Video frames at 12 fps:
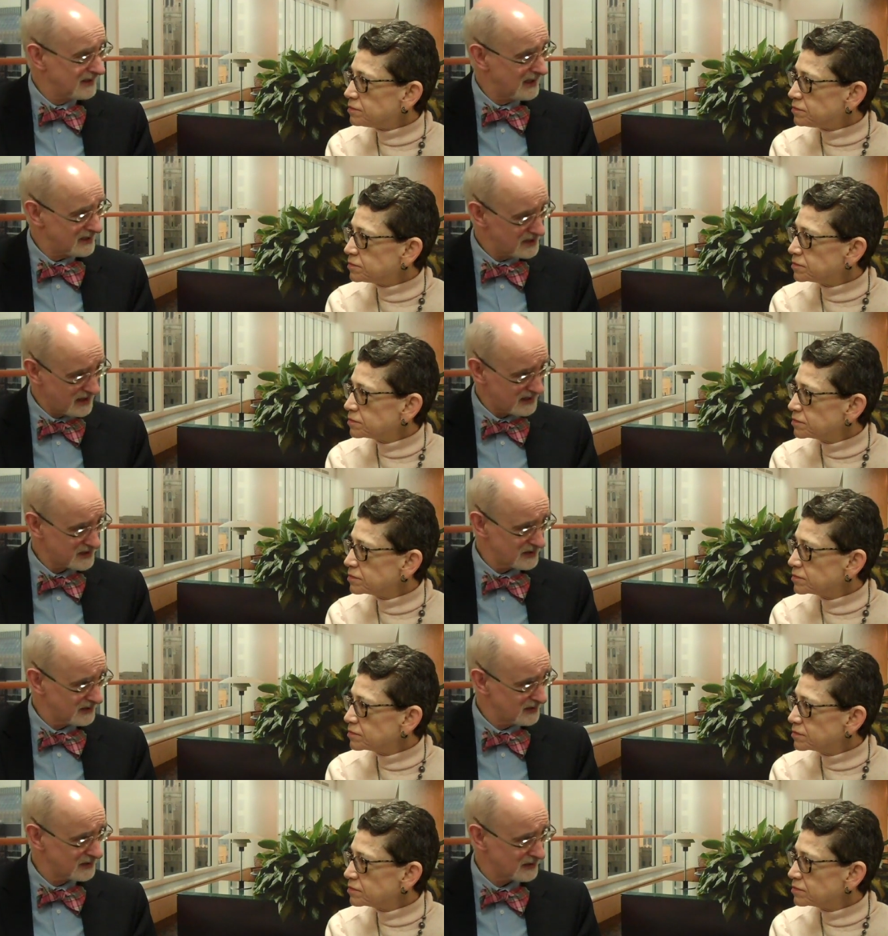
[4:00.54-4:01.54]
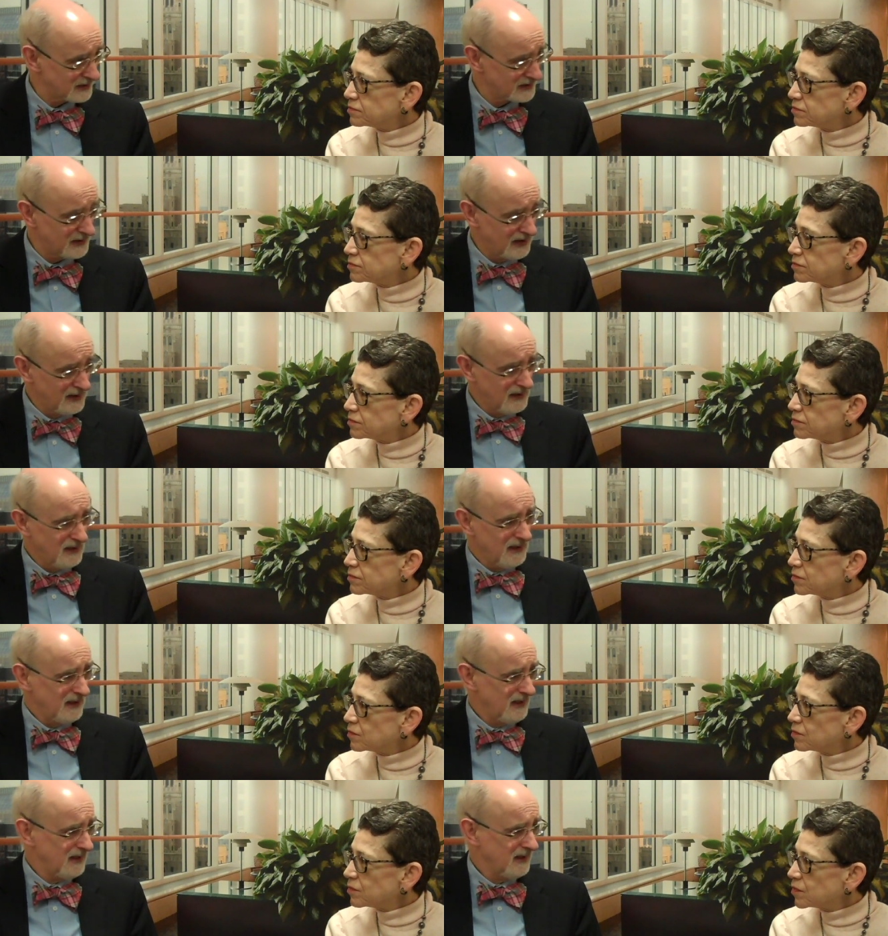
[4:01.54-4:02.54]
Speaker 1: and get tested or
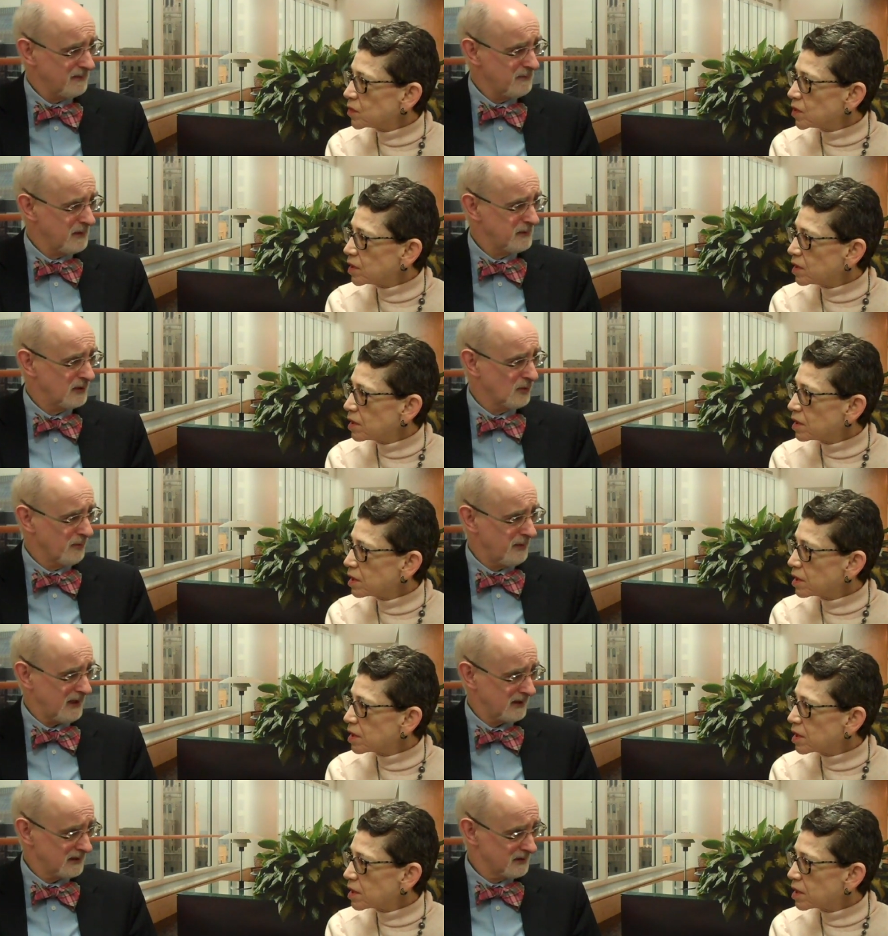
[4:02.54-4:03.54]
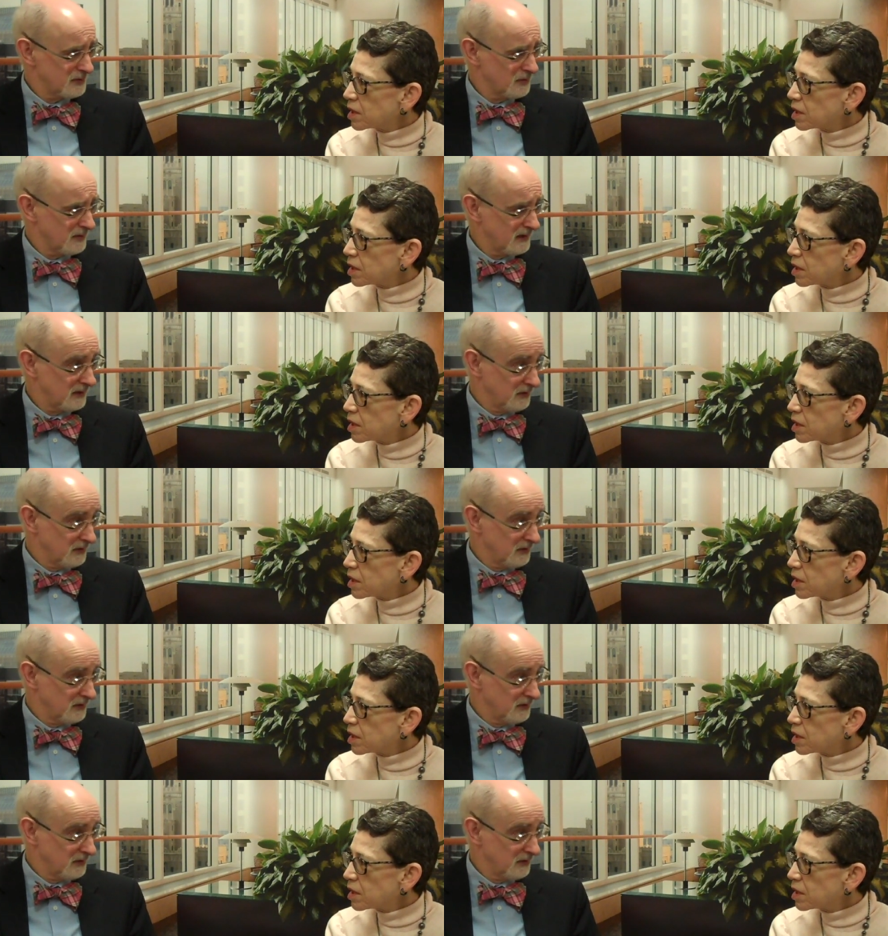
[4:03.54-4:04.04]
uh, maybe go back onto a